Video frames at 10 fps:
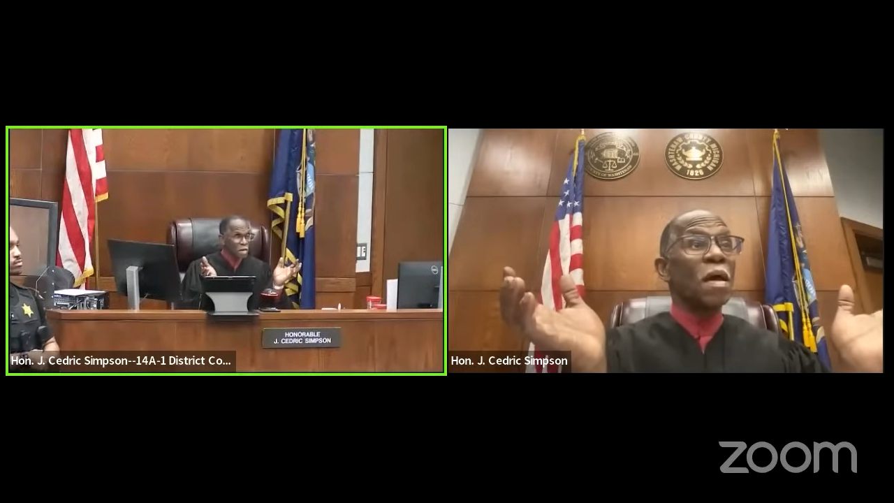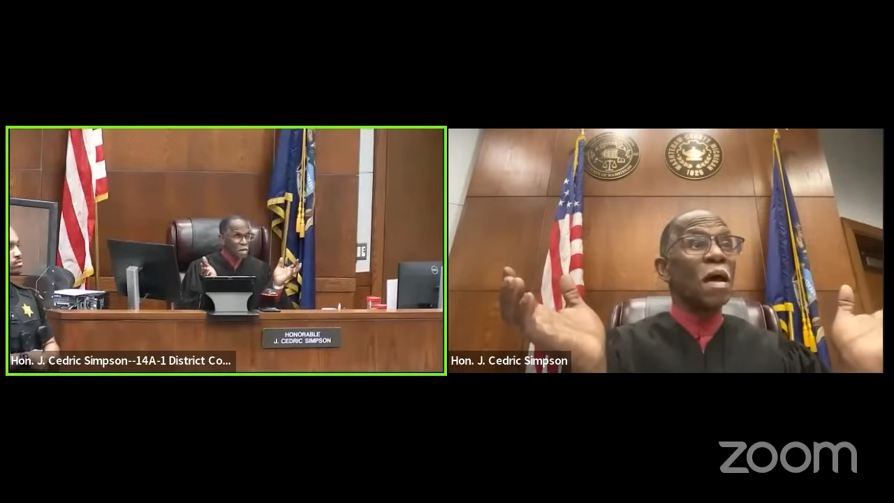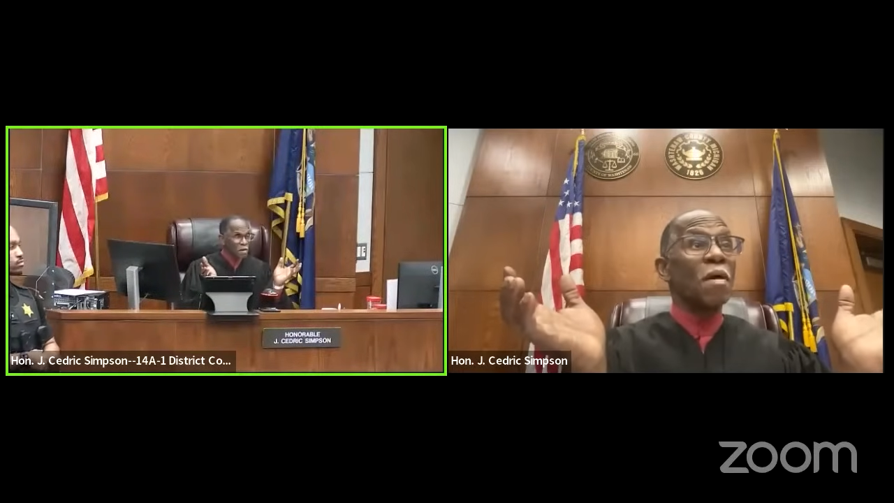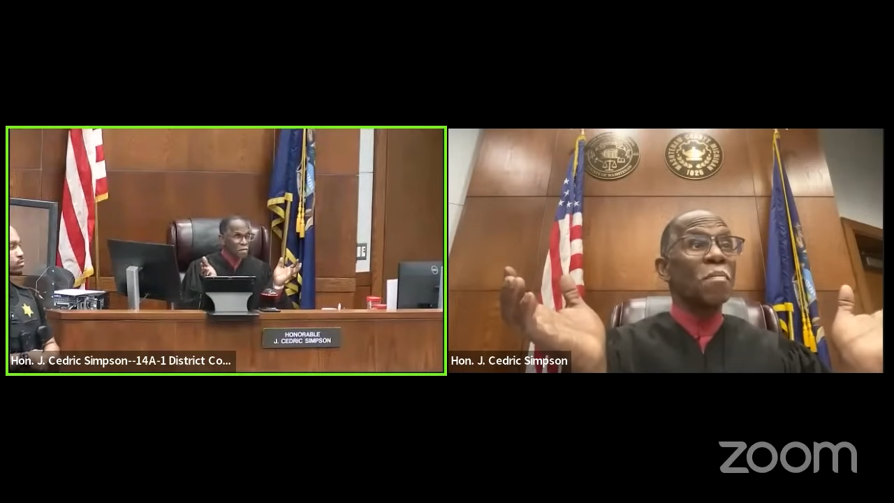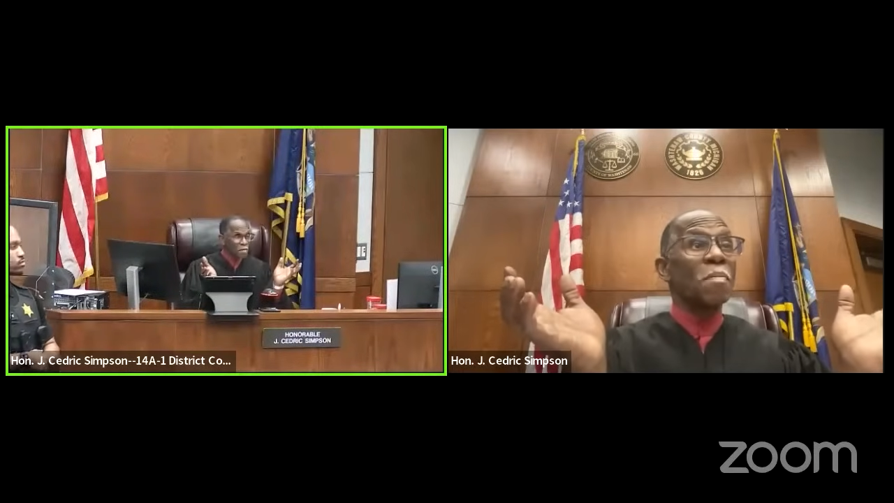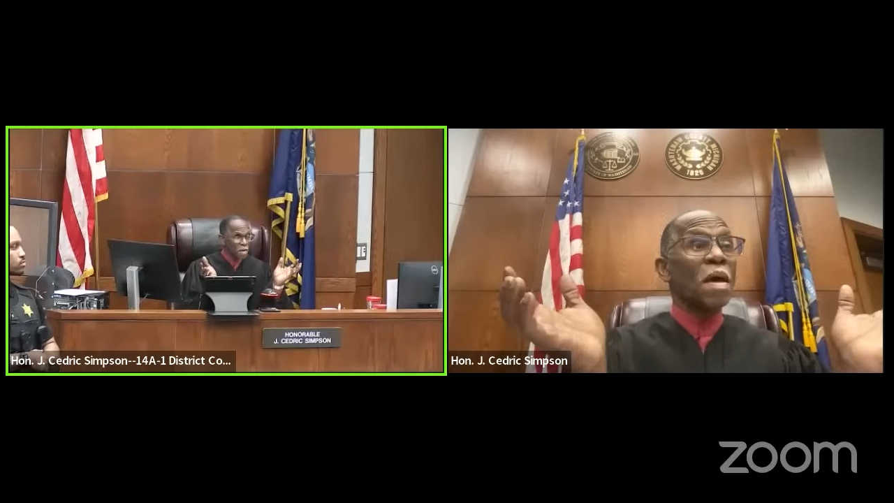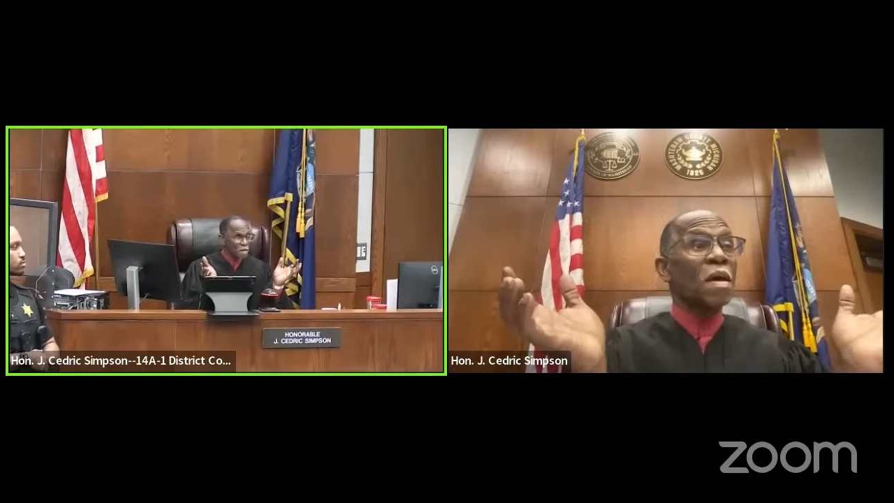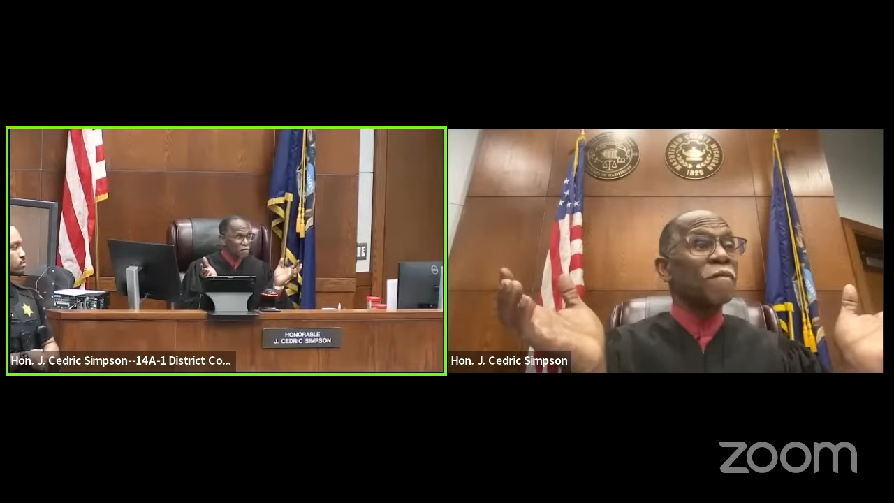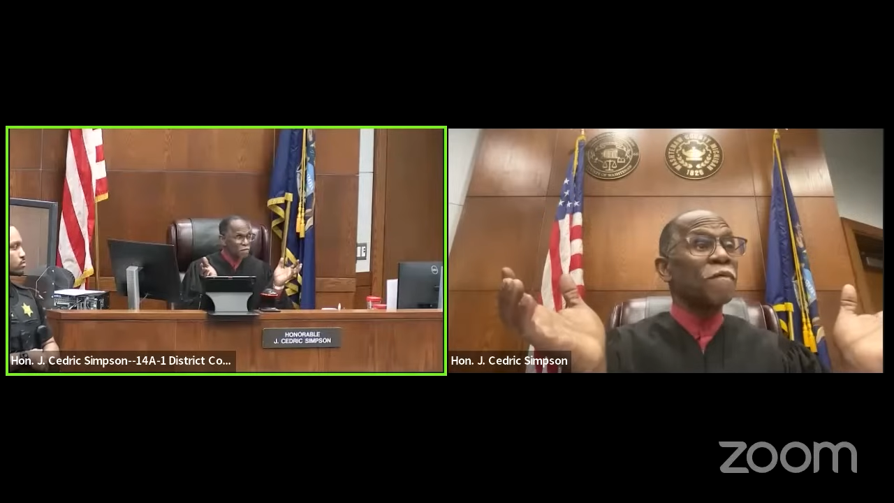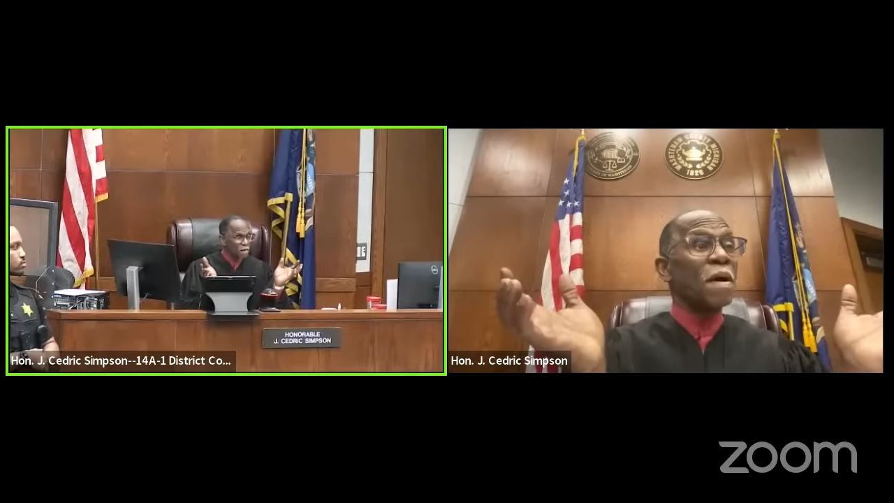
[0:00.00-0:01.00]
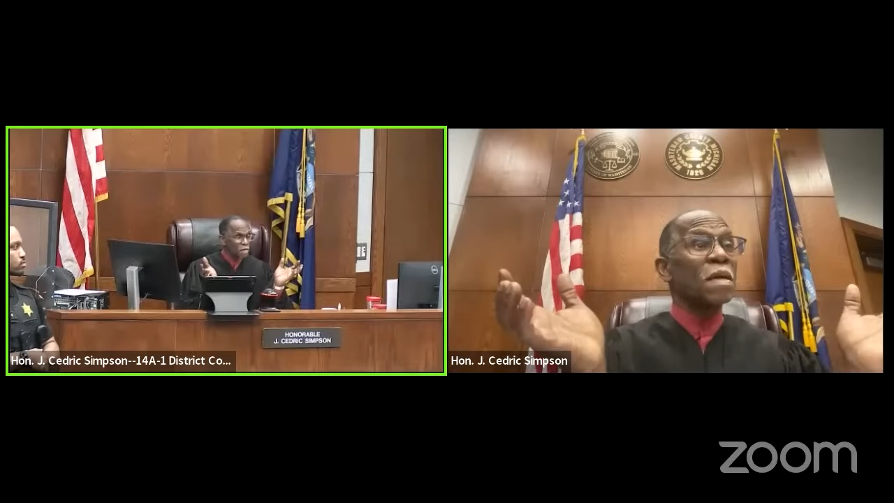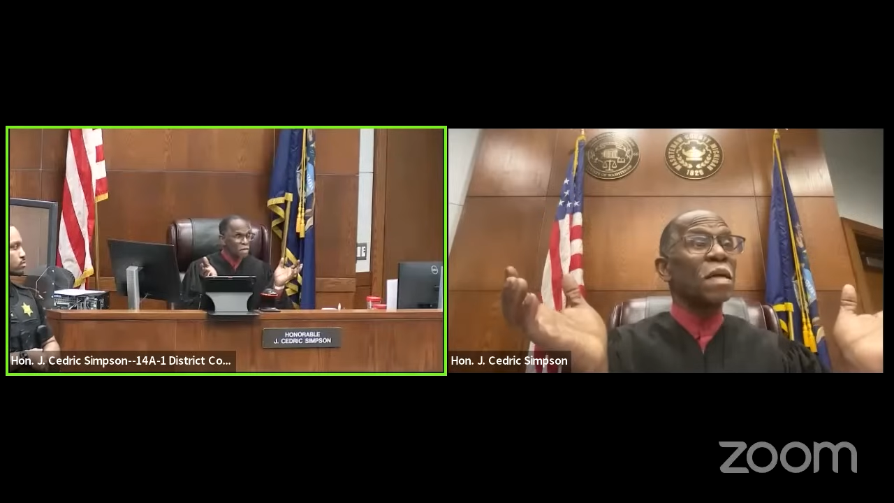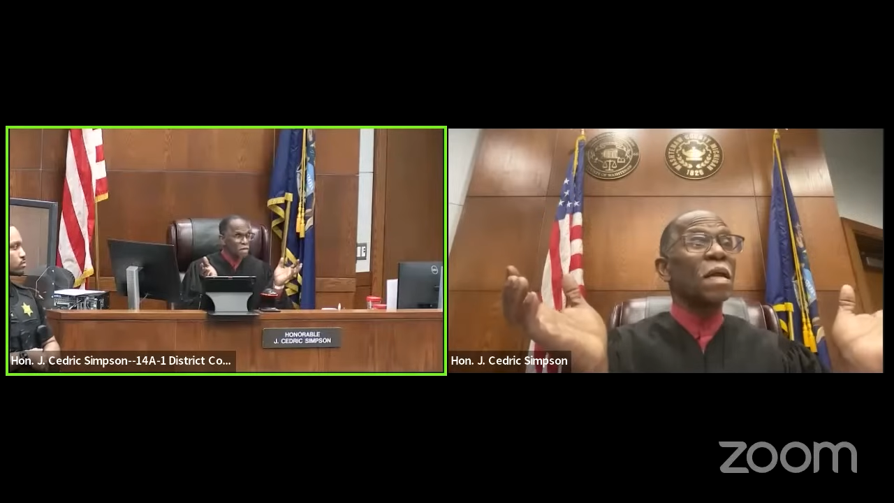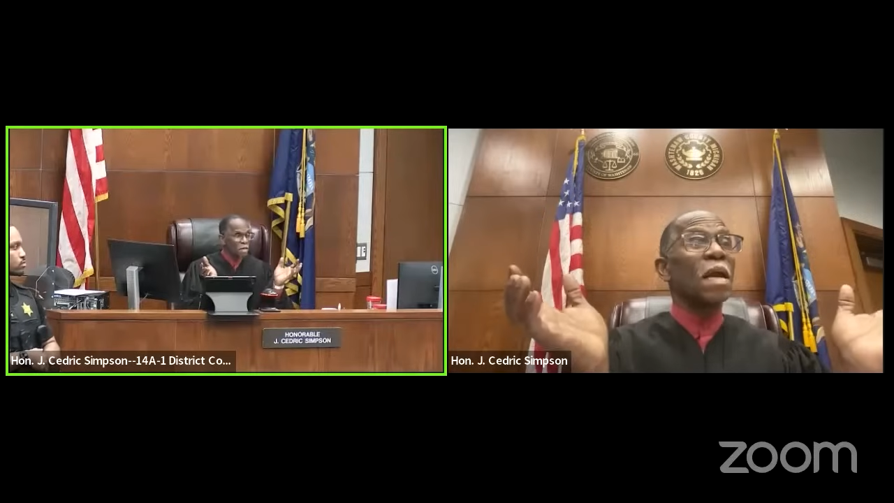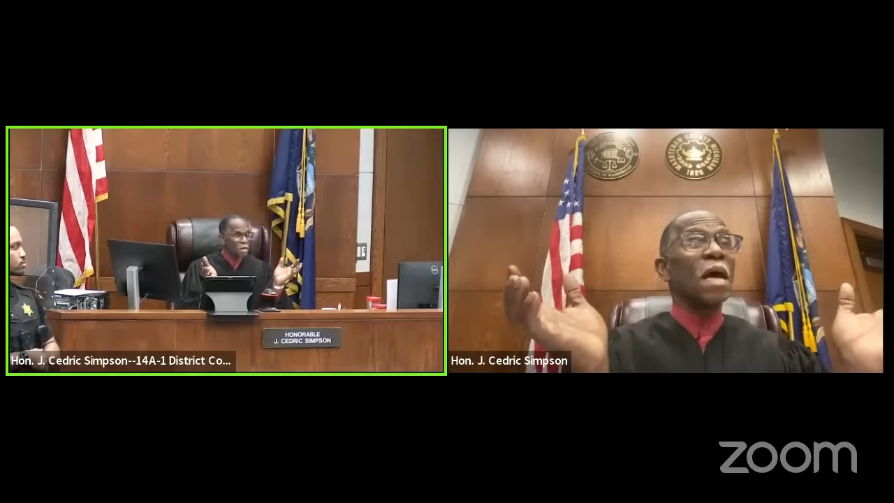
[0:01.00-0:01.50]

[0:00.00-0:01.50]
I make a finding that